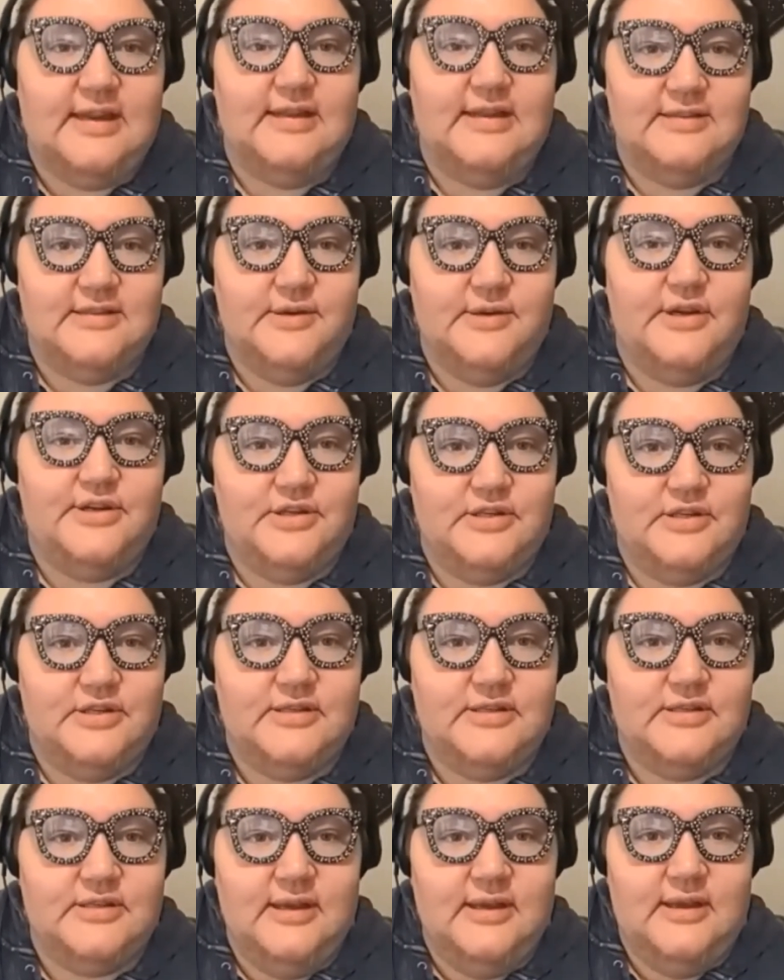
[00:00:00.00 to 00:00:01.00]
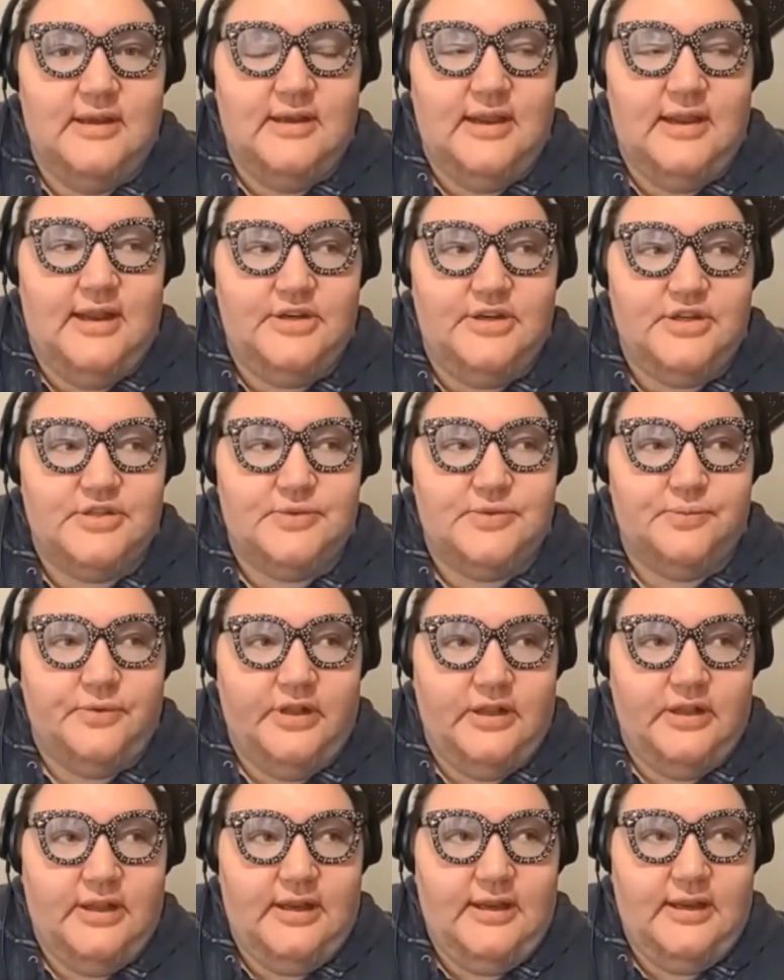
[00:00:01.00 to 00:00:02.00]
And so it just
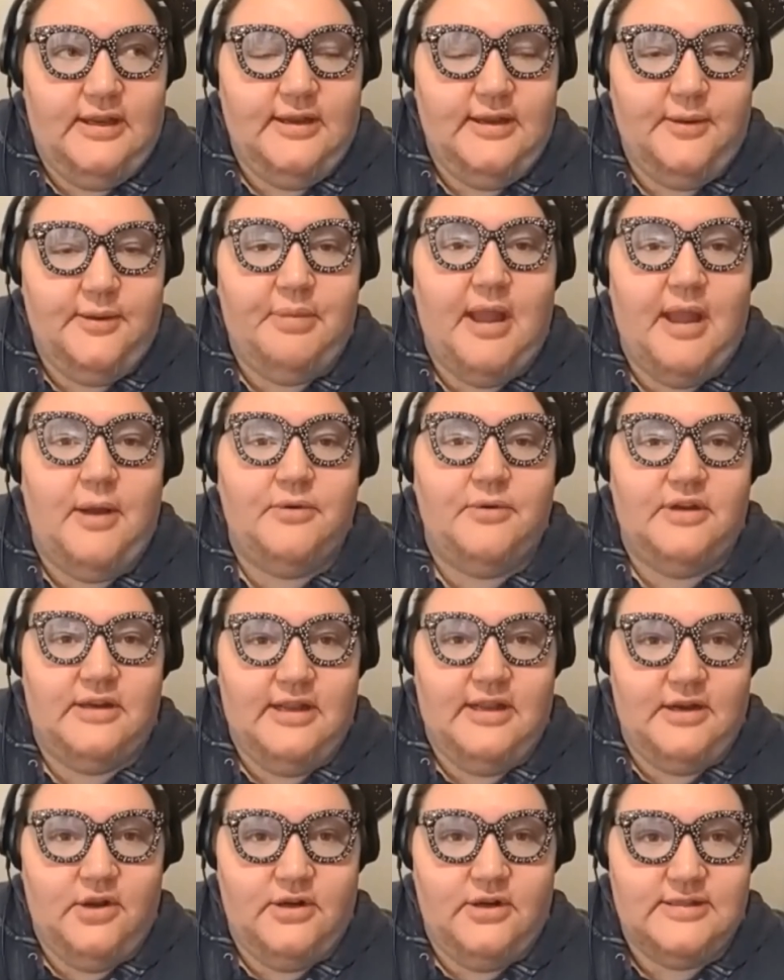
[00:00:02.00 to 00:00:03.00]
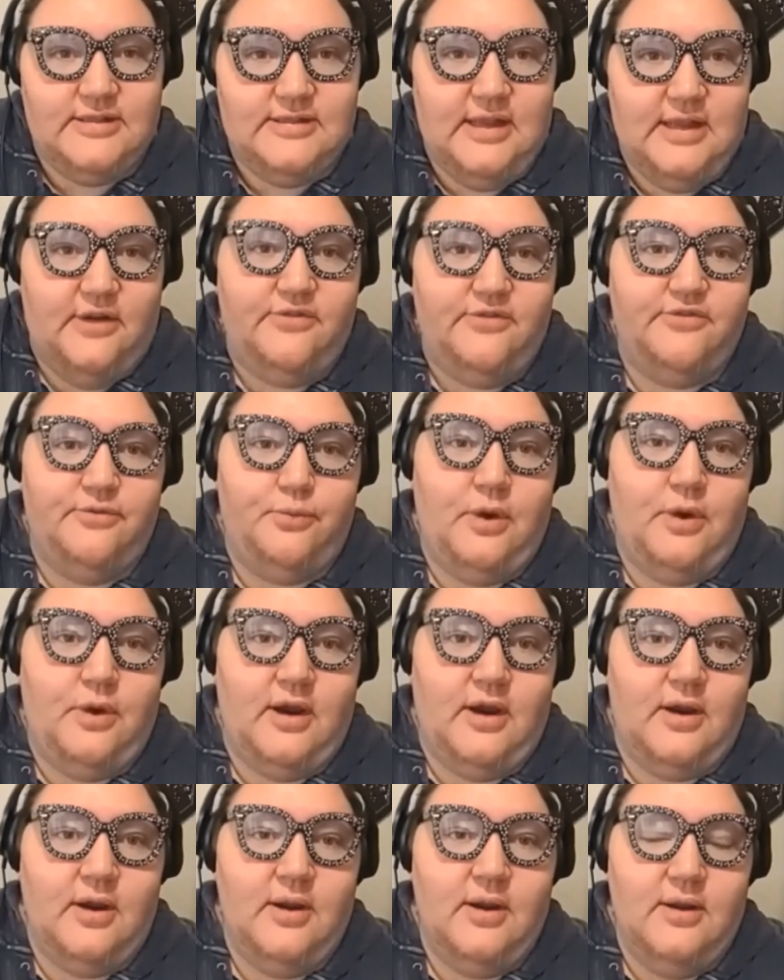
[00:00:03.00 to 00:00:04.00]
really compounded in on itself,
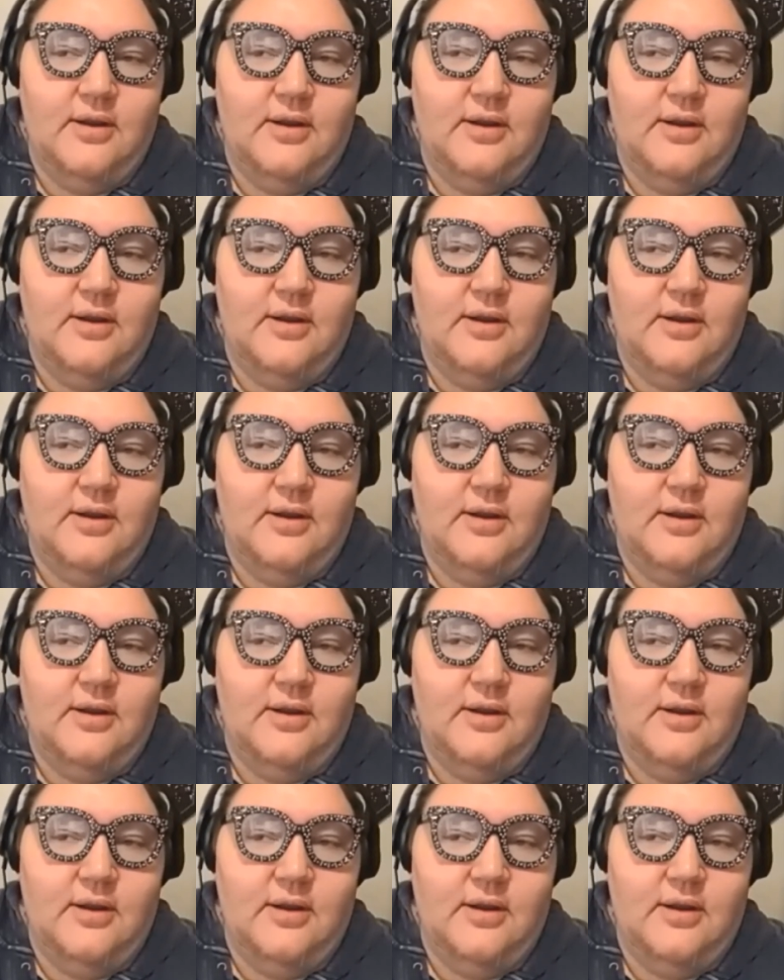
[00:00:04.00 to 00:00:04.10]
where